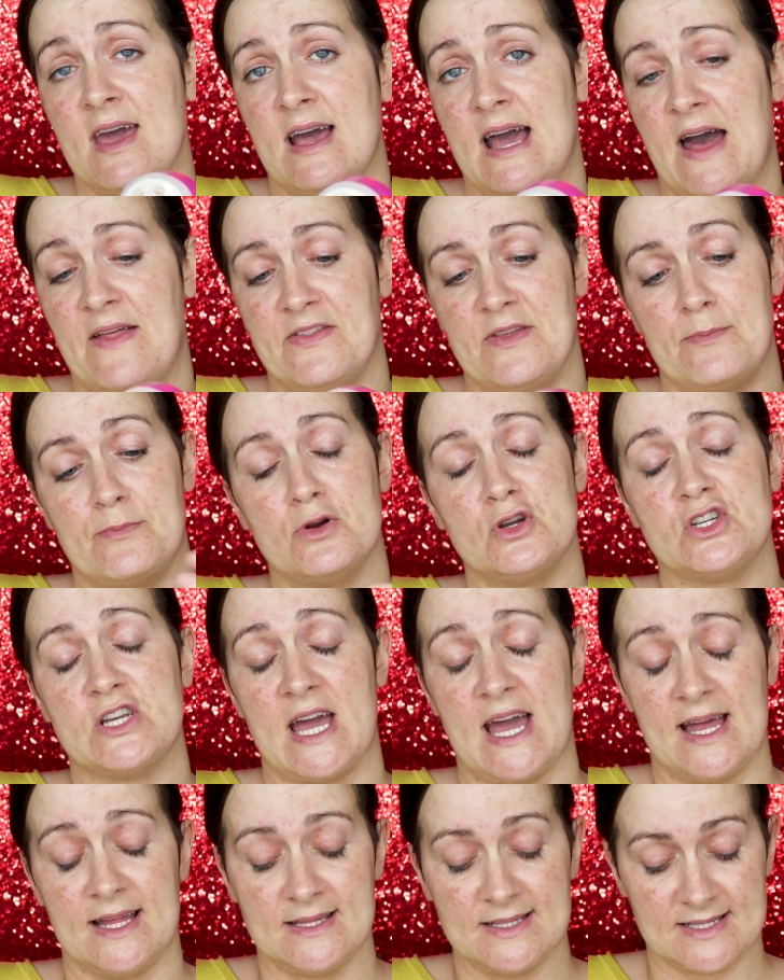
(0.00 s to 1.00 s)
And the brush
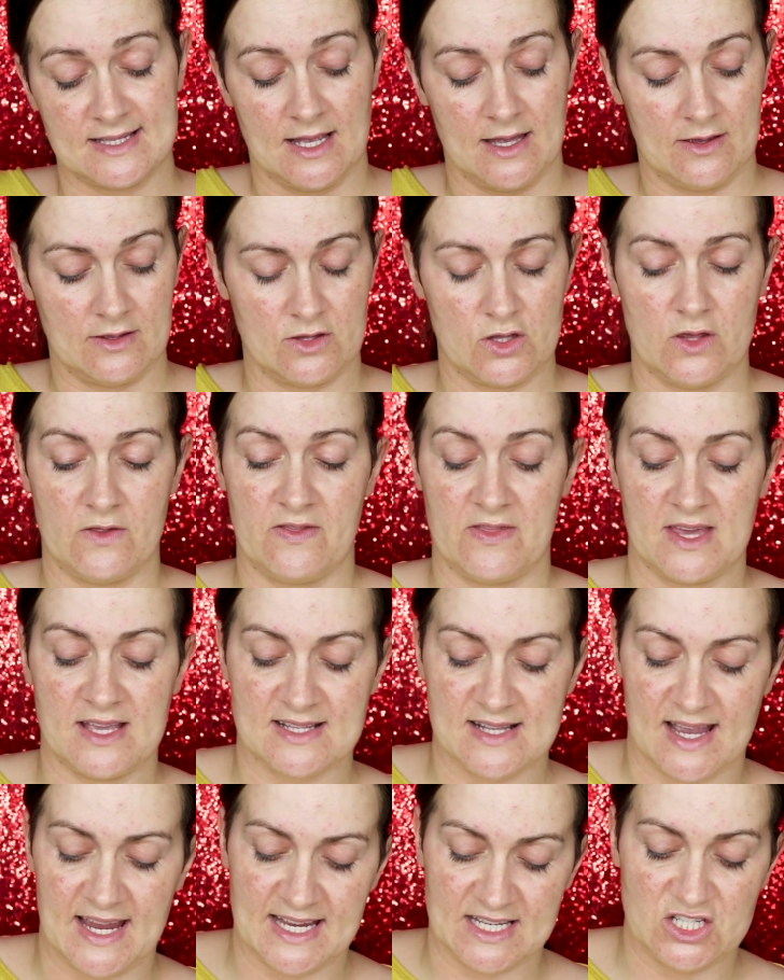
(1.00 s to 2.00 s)
heads,
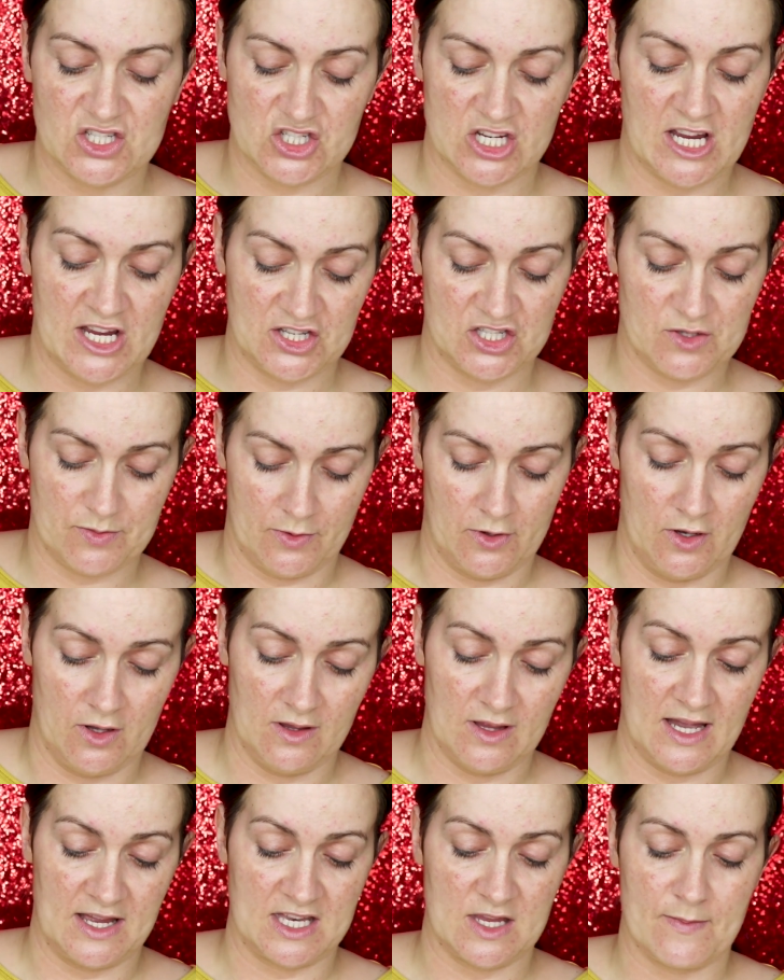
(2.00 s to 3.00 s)
these are
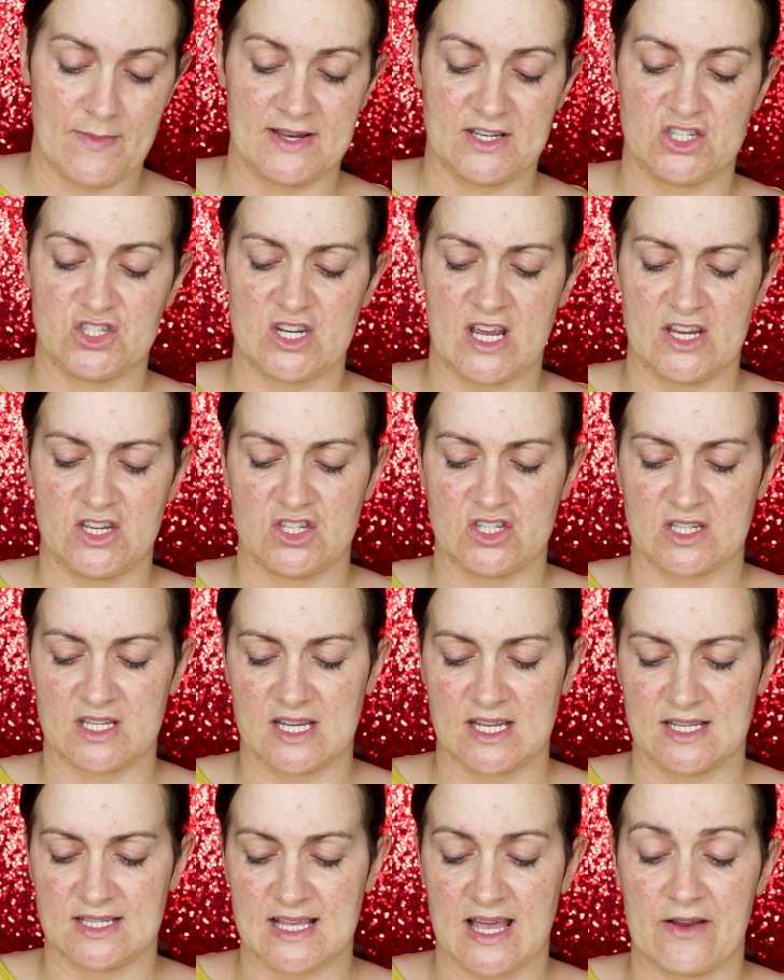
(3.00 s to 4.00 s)
interchangeable, and you're meant to change
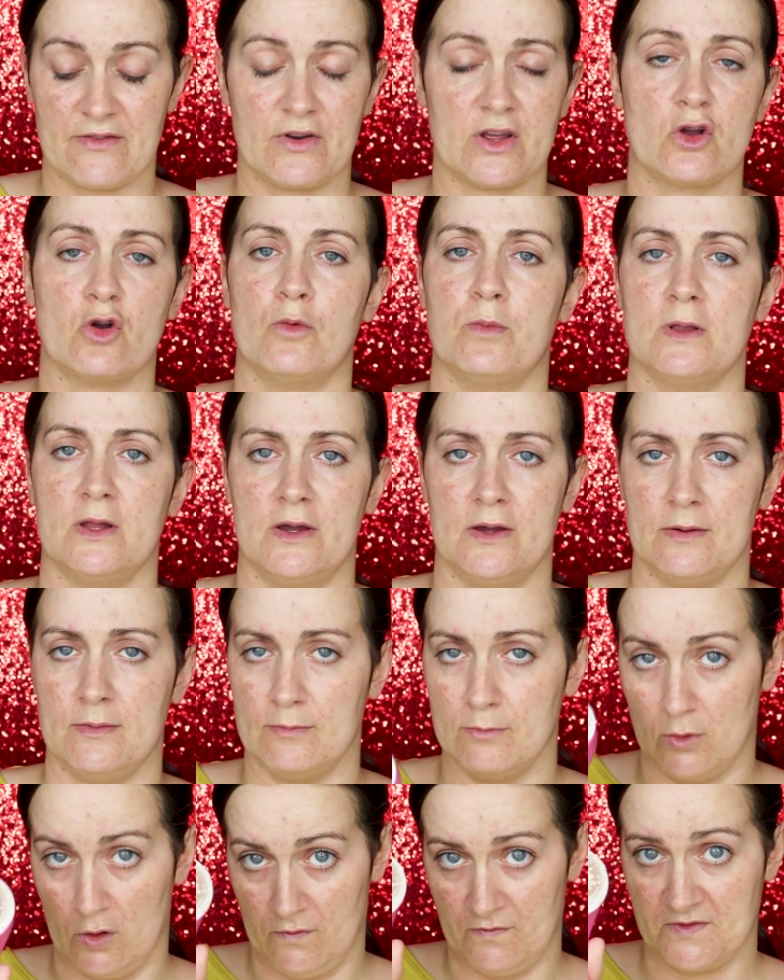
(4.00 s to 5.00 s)
these every couple of
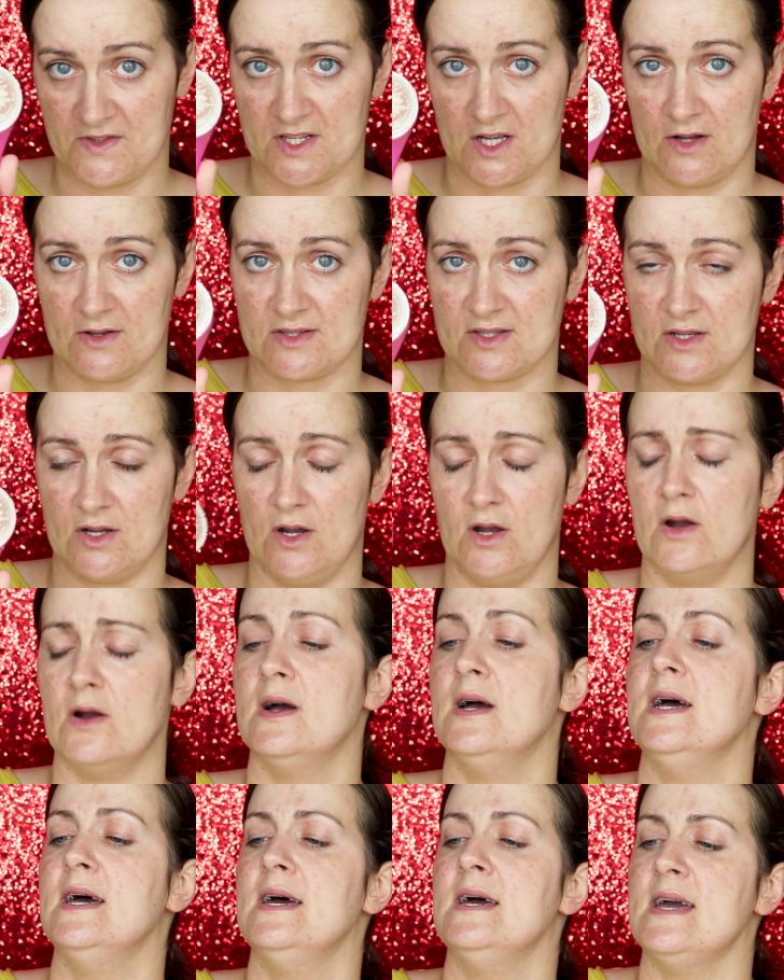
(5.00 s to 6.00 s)
months or so.
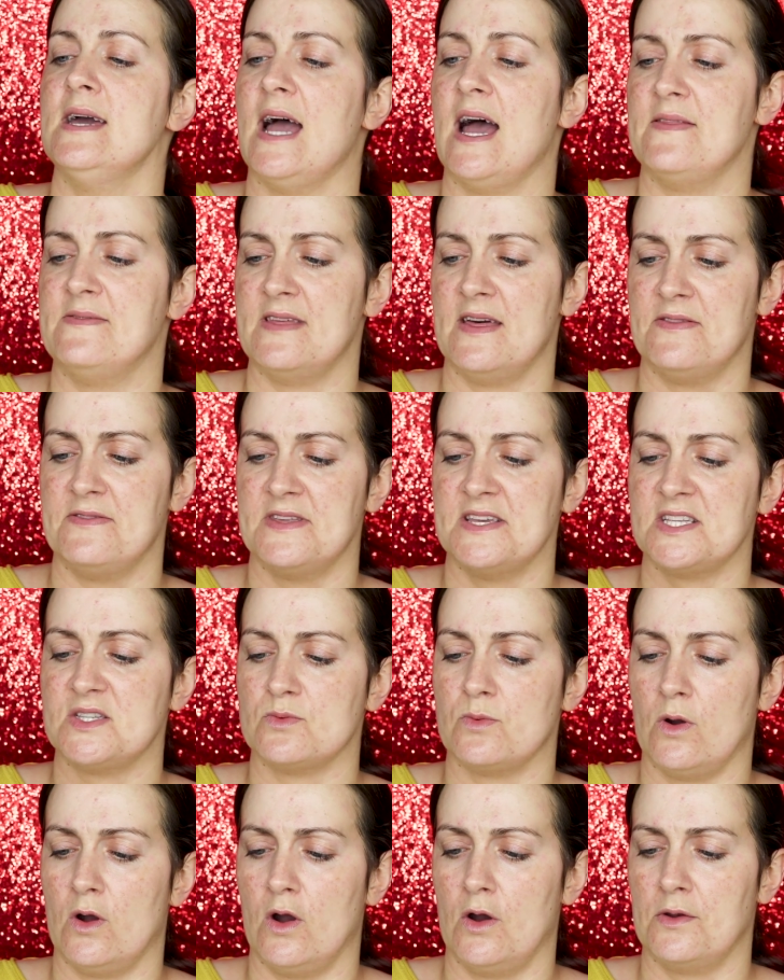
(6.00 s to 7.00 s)
And then this
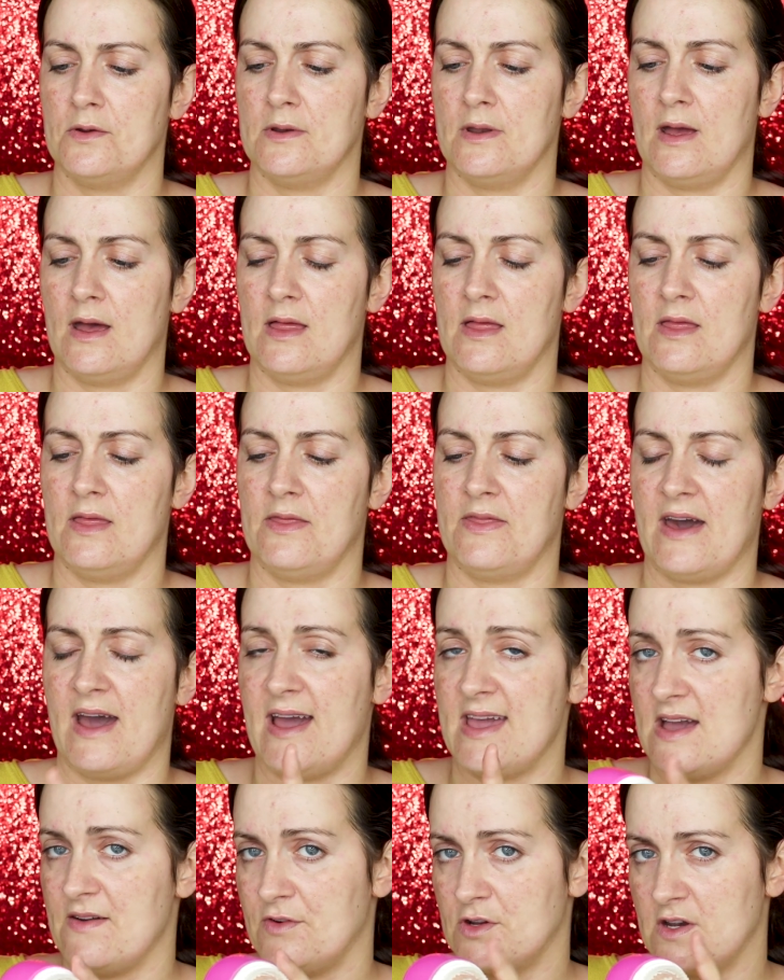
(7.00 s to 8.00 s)
one that
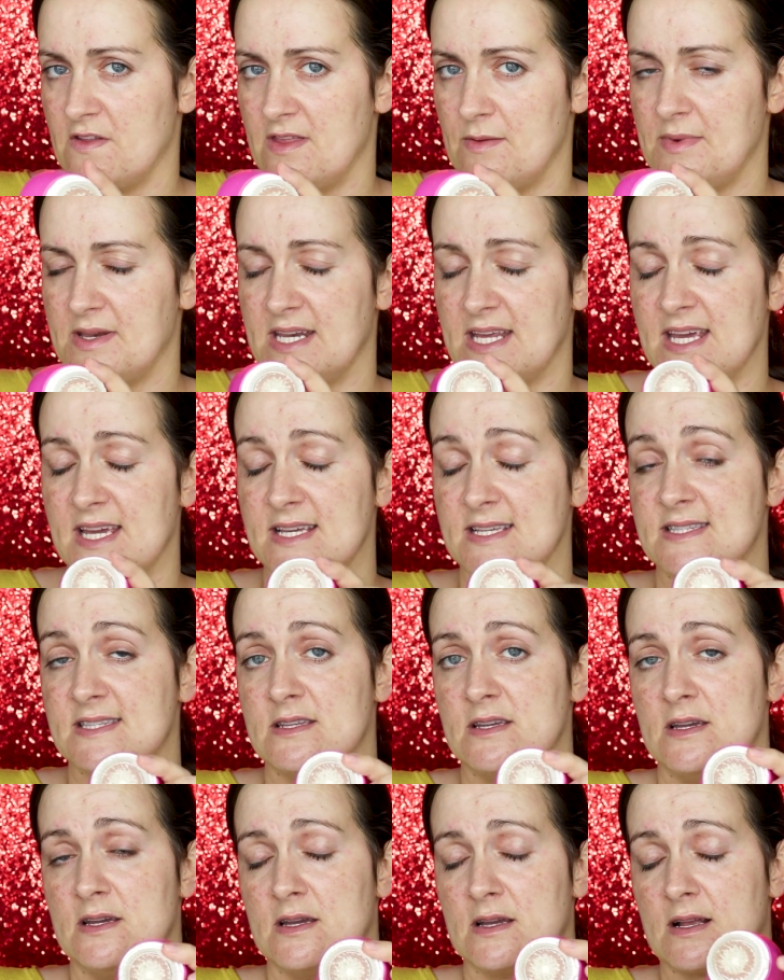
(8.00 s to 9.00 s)
I have on at the minute is
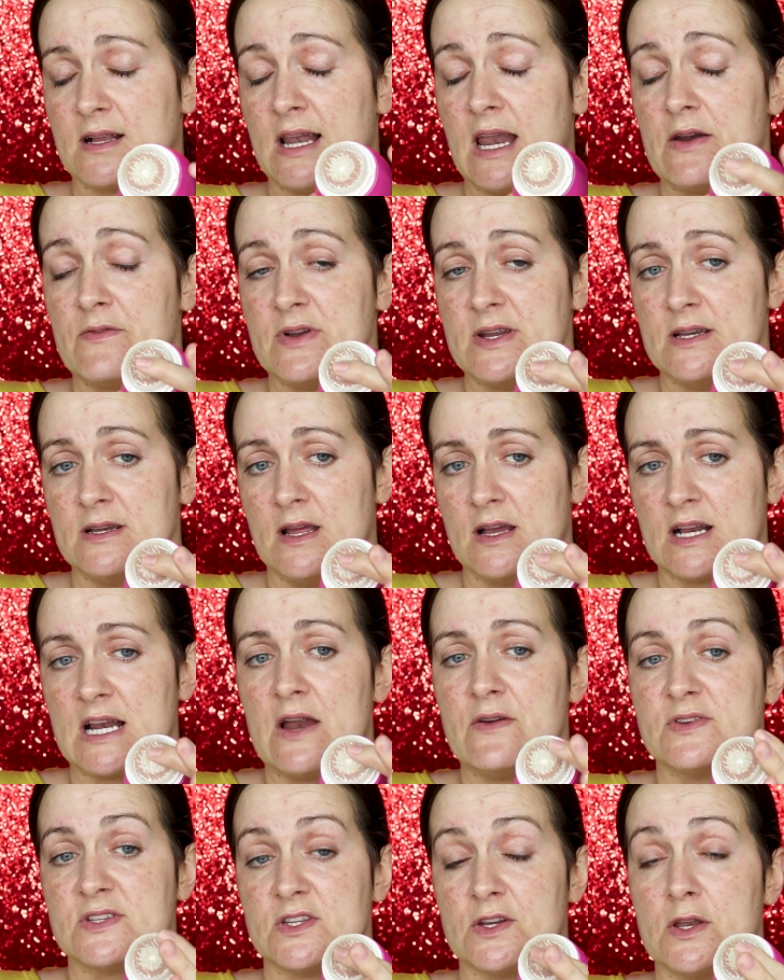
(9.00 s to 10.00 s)
the
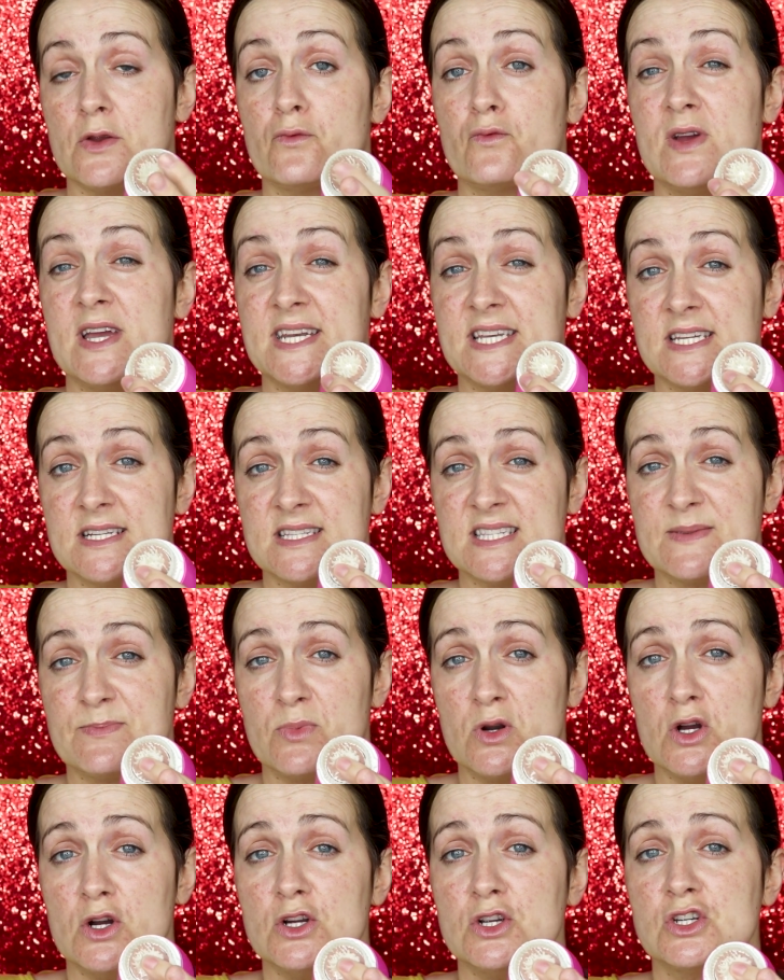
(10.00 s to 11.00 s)
Clarisonic Radiance
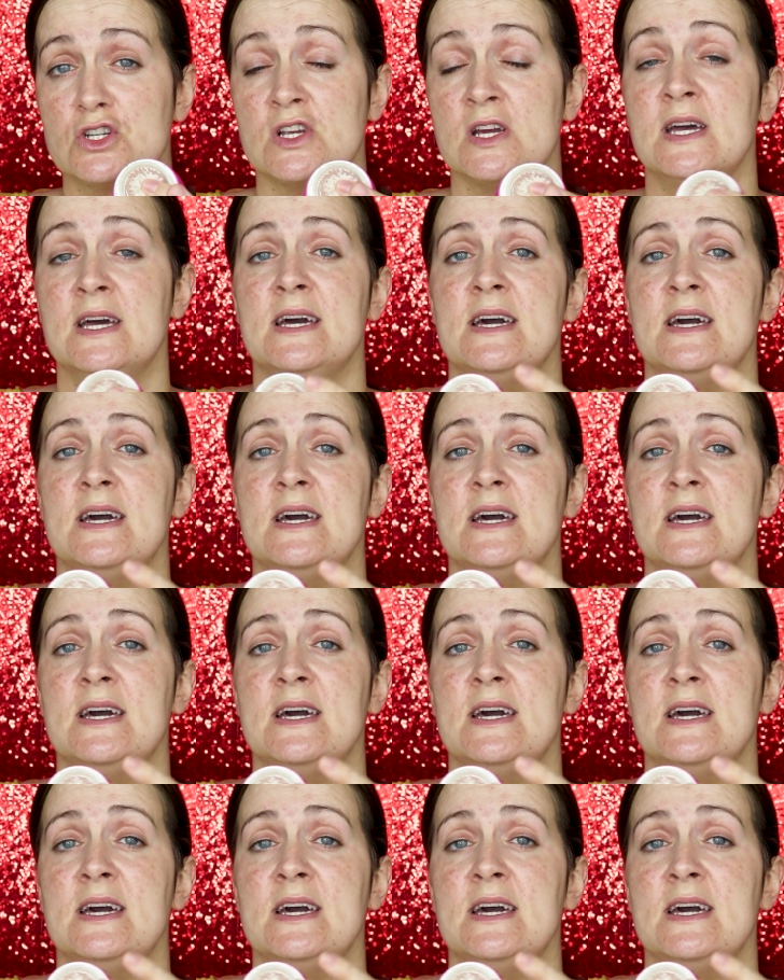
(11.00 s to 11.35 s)
brush.